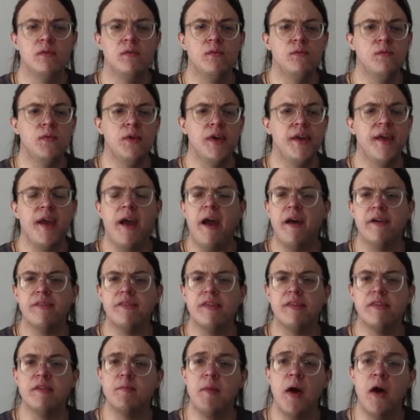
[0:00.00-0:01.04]
We
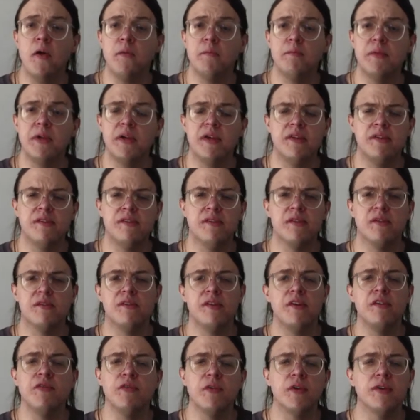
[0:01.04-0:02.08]
cast them out because they're
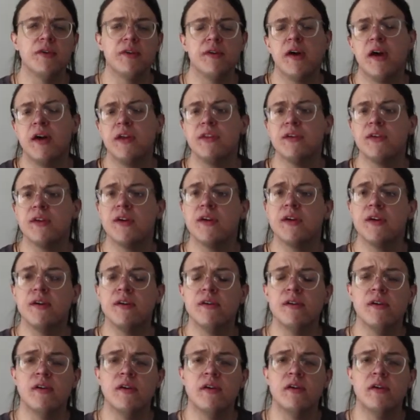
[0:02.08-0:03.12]
different or other,
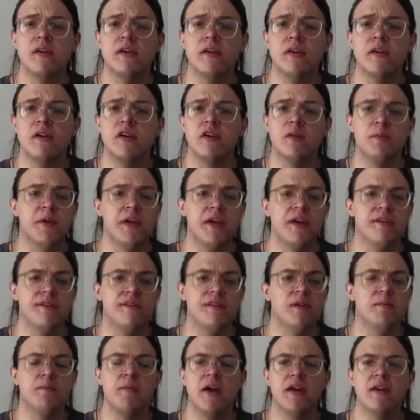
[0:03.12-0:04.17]
or because
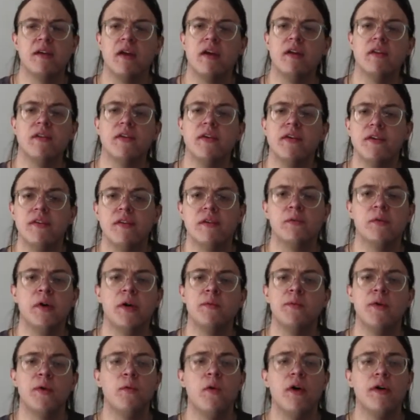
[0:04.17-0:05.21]
they might not look the way
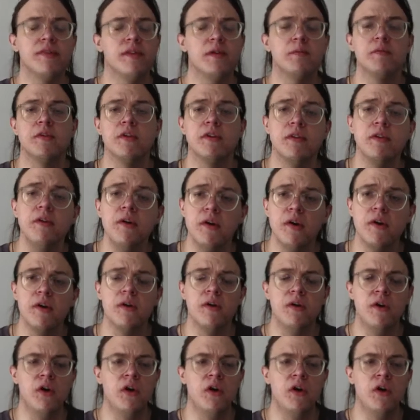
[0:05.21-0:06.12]
we want them to look.